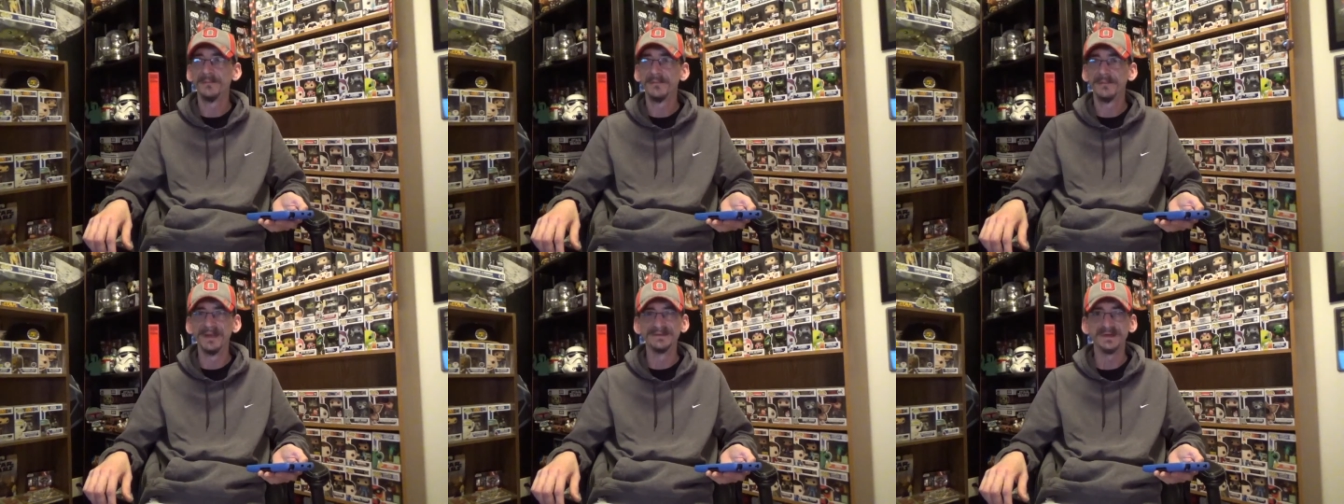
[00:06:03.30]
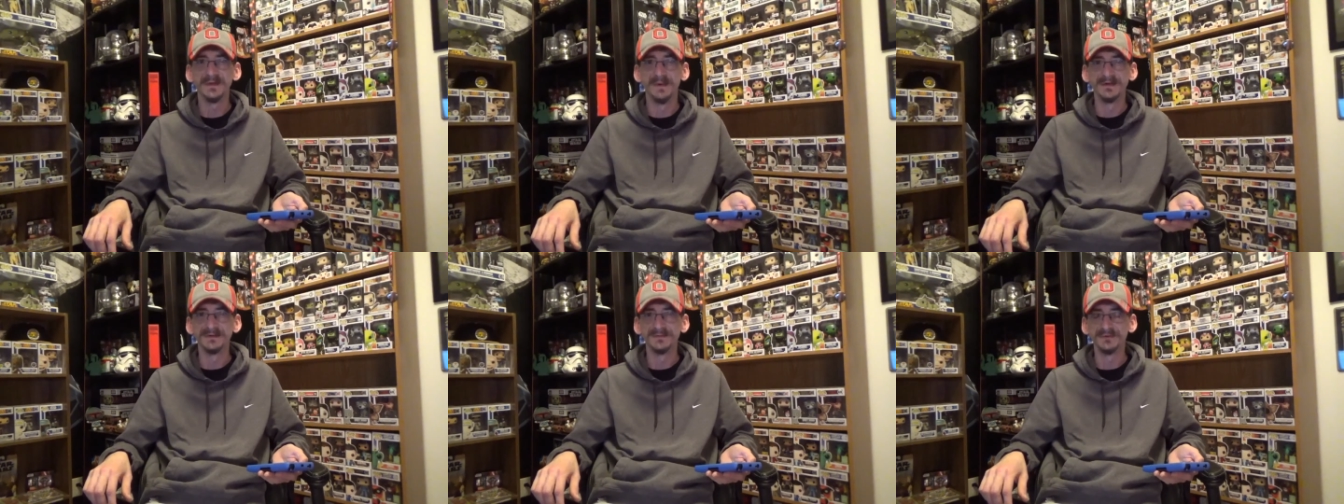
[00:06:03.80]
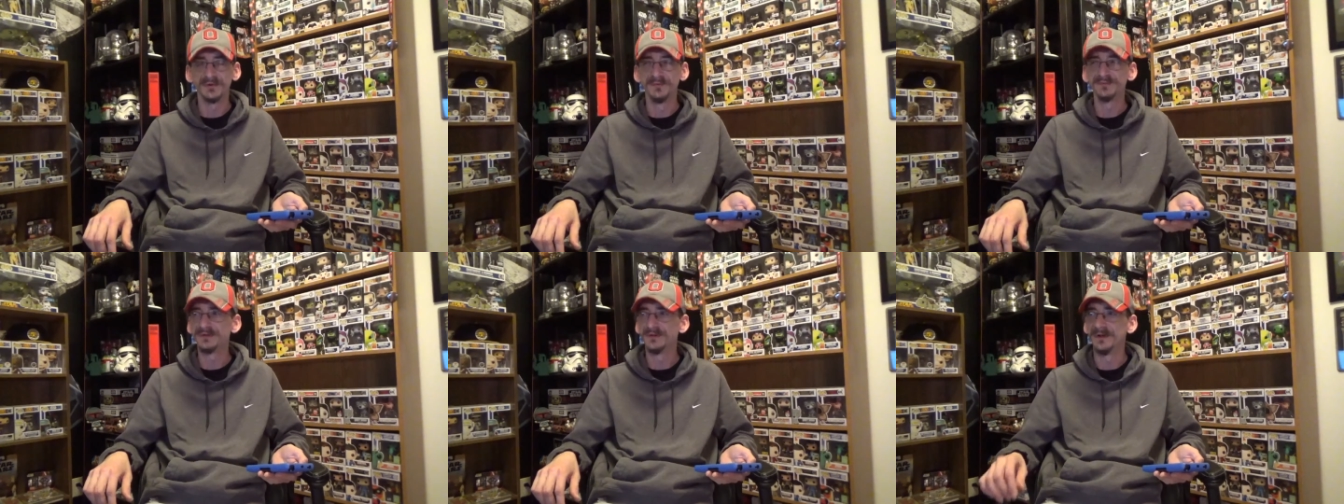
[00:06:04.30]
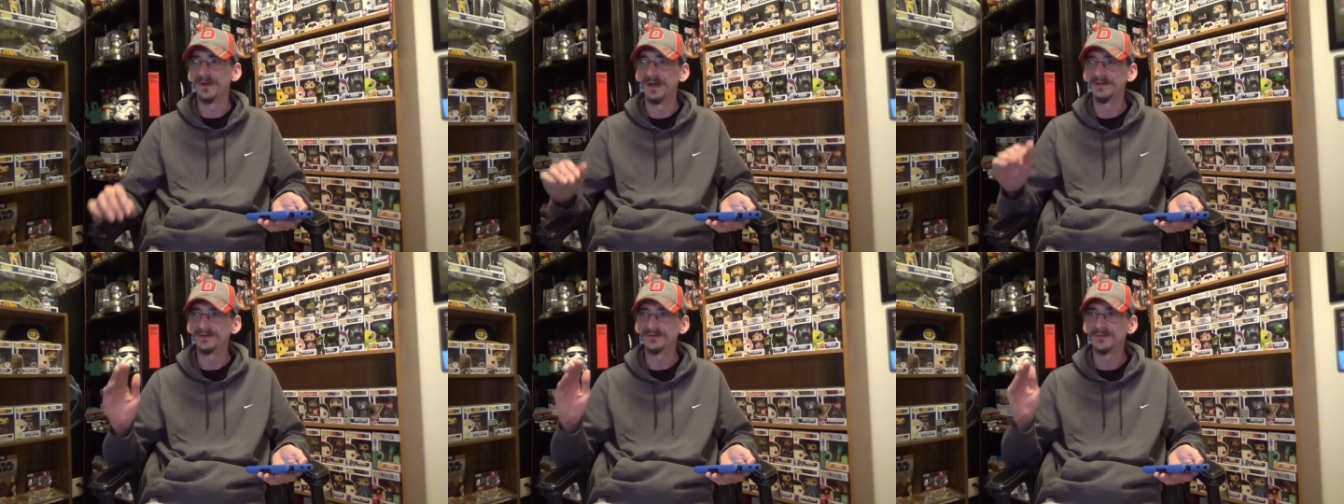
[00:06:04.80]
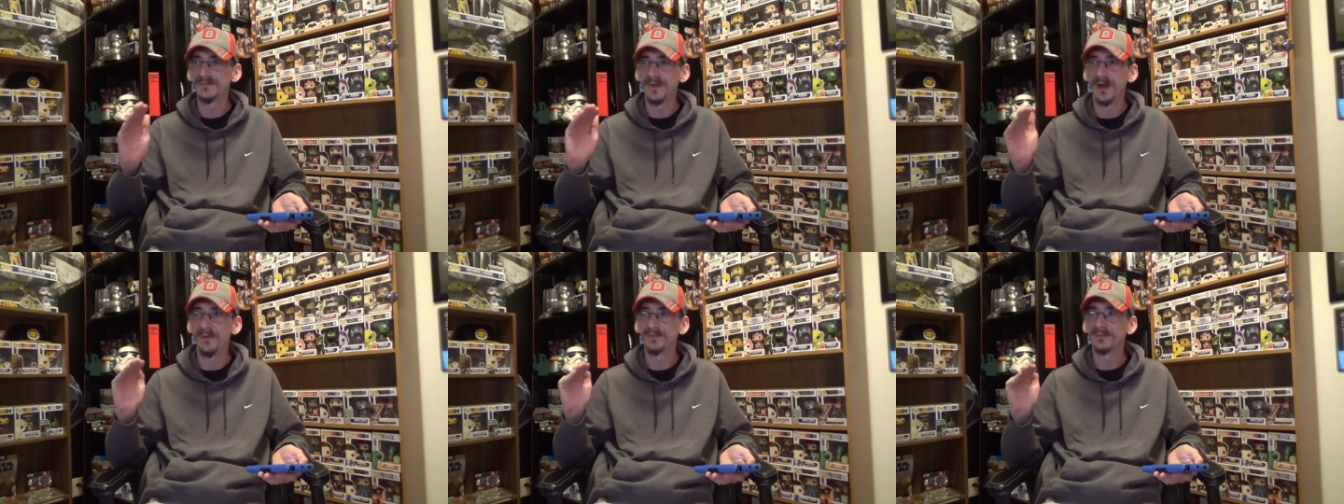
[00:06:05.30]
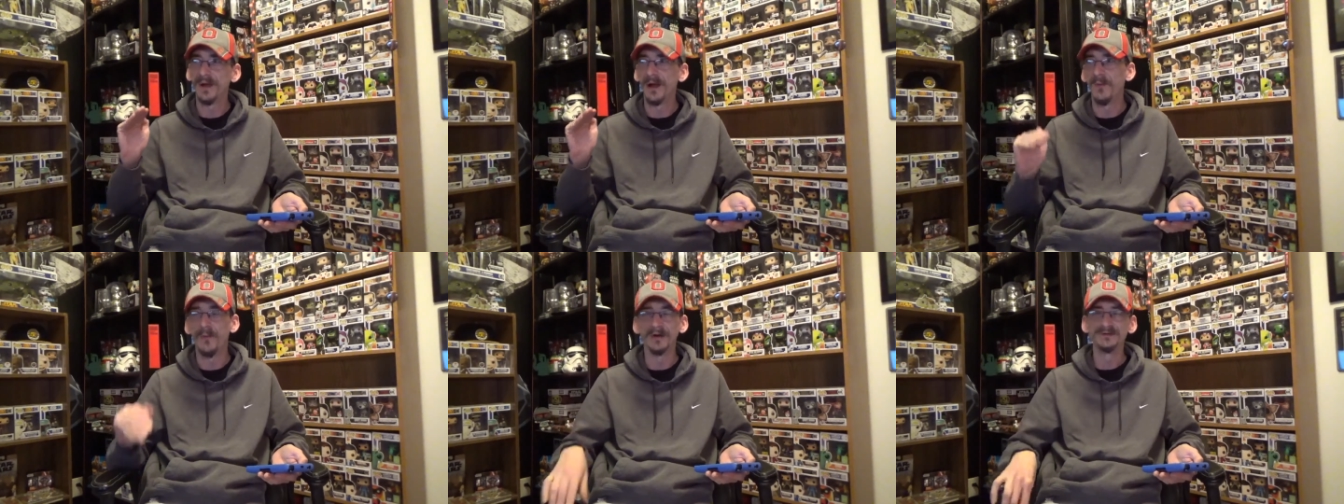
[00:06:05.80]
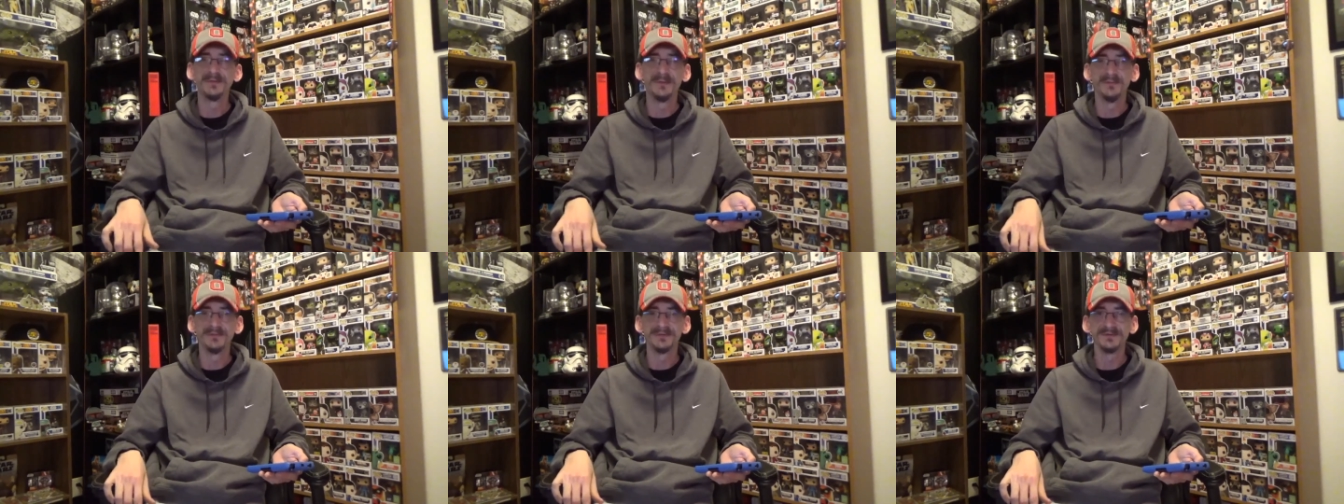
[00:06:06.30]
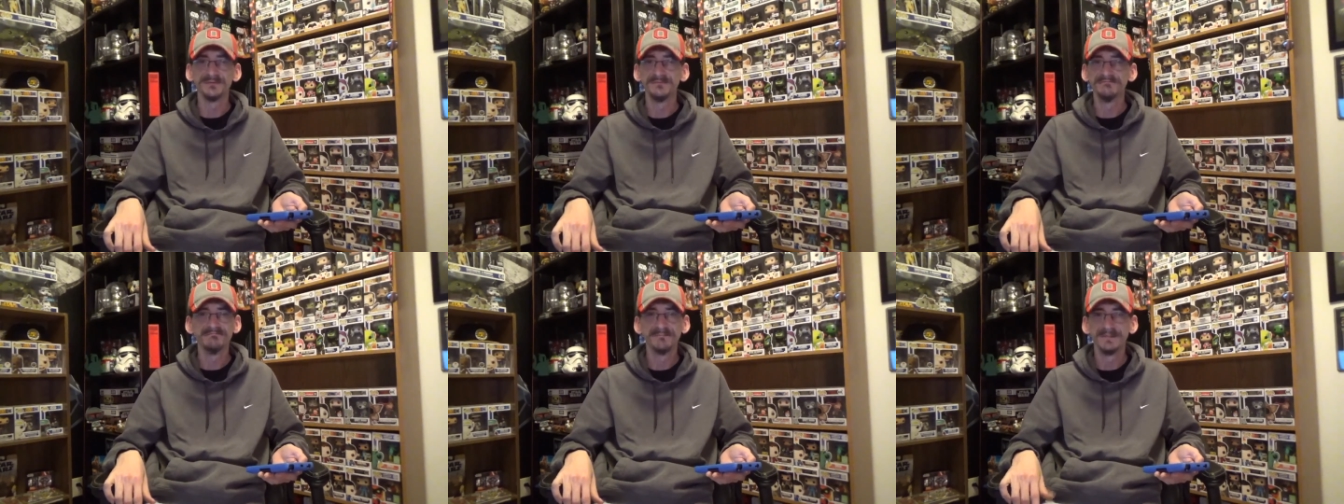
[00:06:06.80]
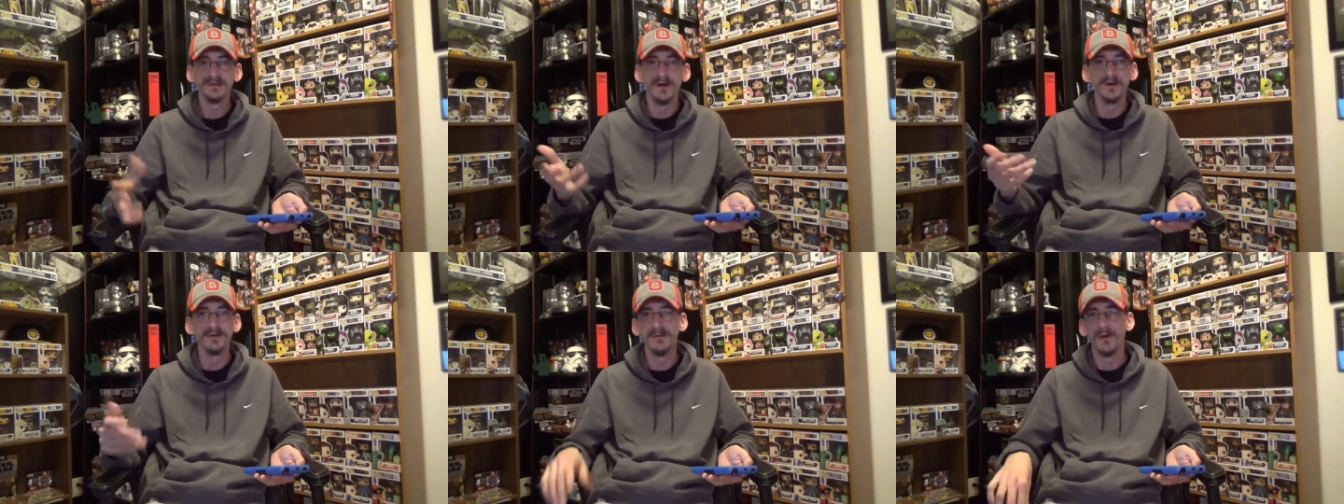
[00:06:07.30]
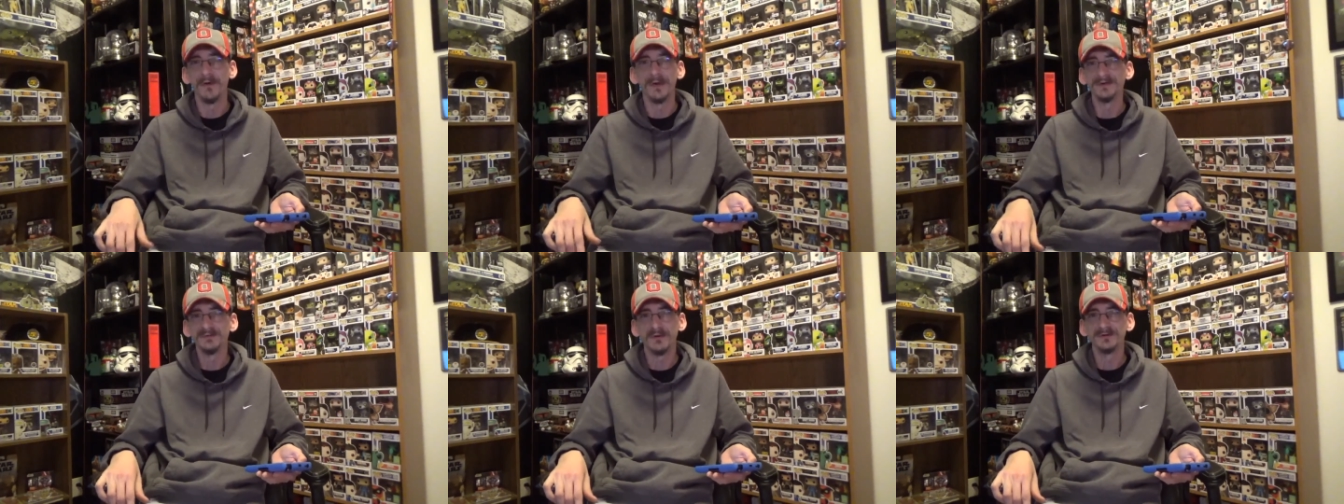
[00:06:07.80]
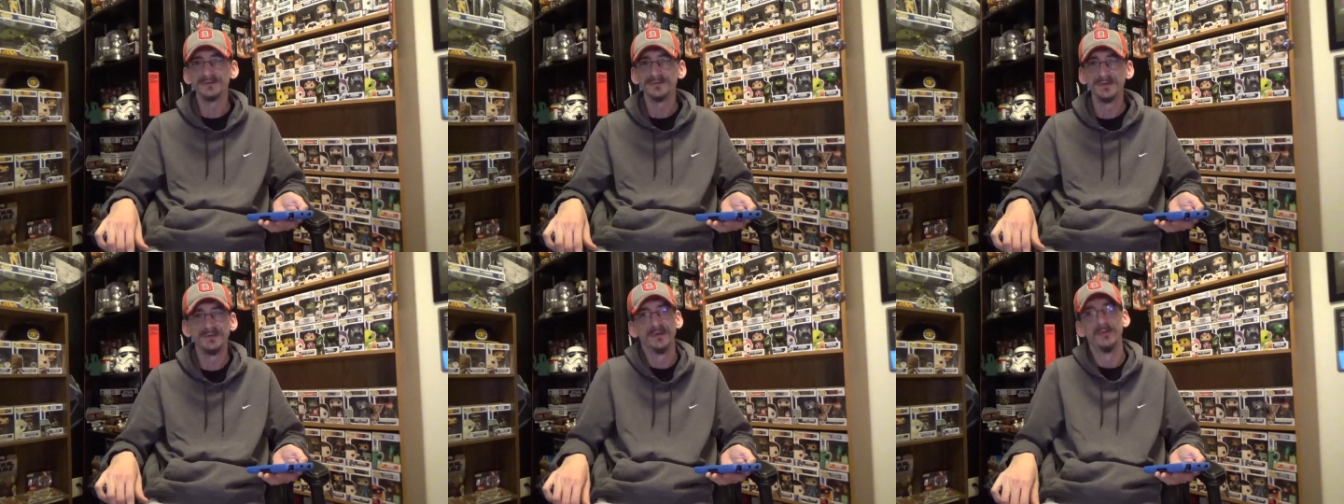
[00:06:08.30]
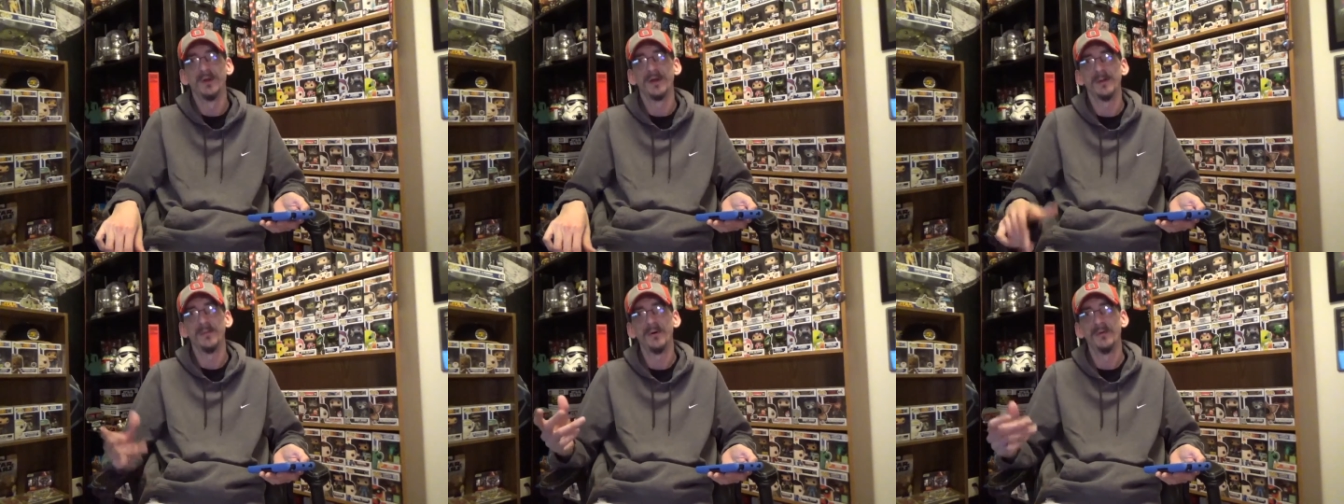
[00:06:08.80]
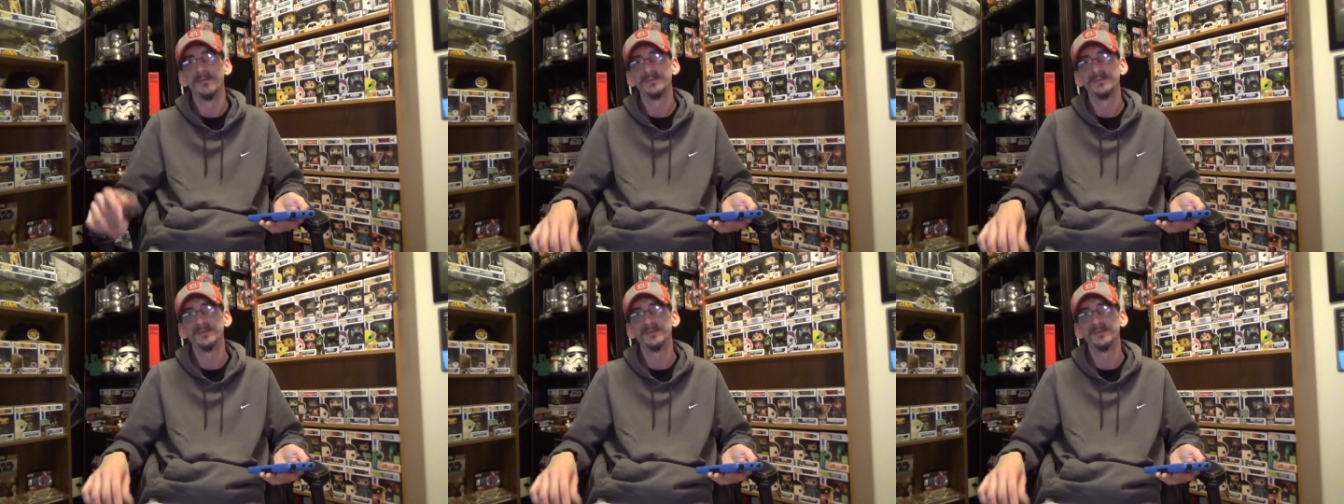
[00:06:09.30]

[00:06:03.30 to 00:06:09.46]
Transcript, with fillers: basically my subscription and I just, I, I watch people's, it's all I do all day is watch YouTube when I come home.